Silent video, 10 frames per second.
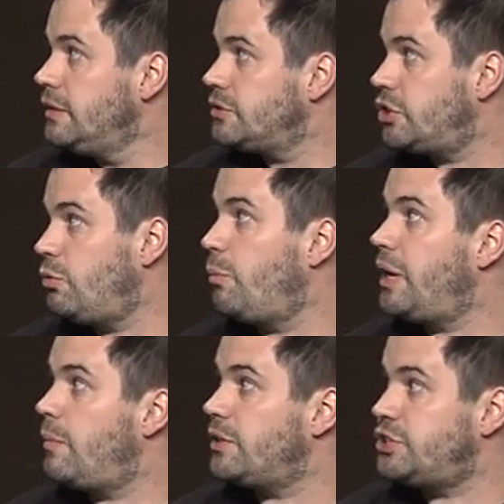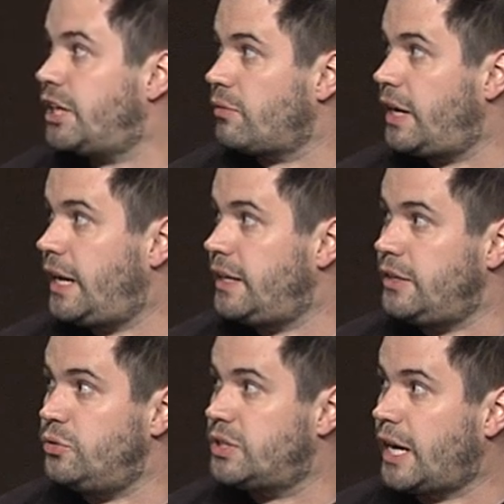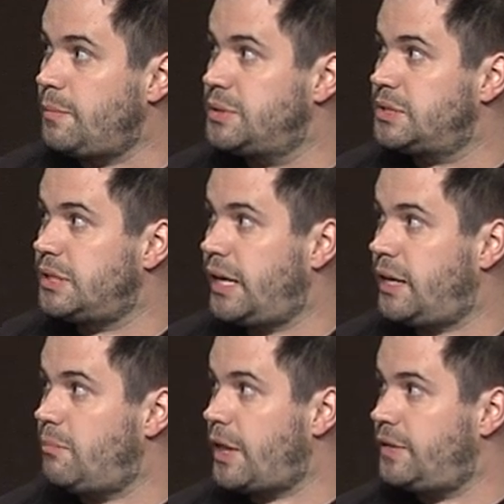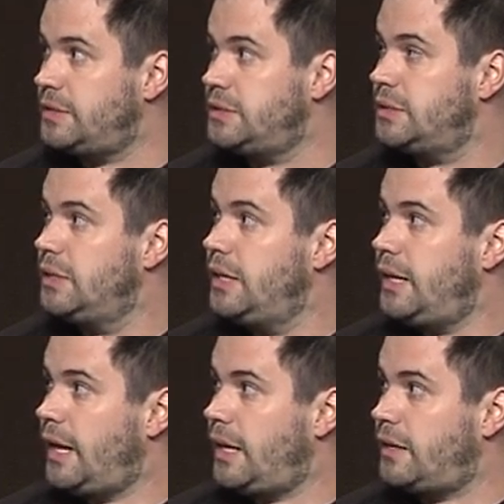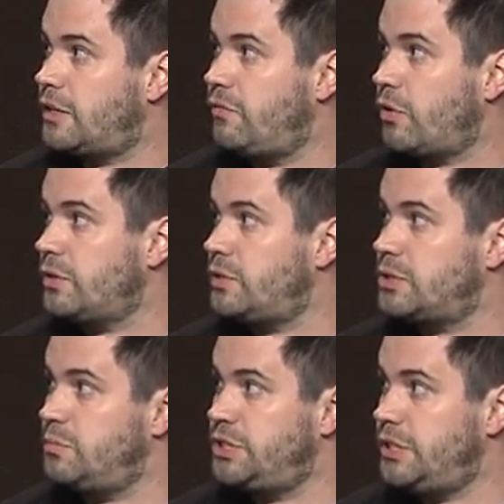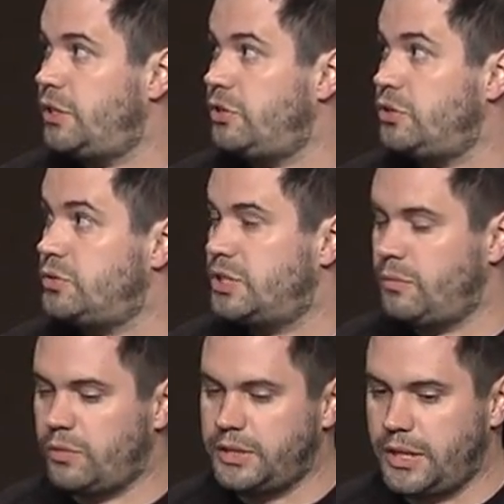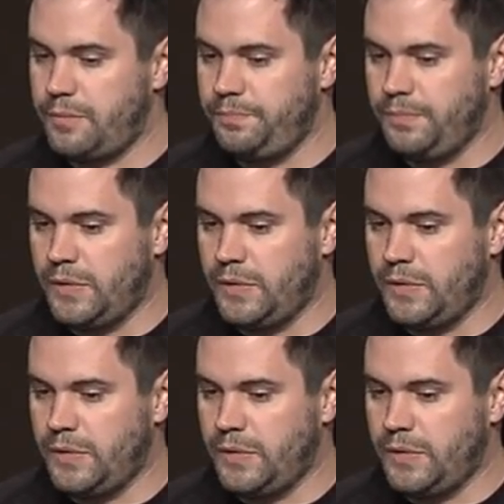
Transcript: So you won't be able to generate any new types and methods and convert those to machine code and use them at runtime.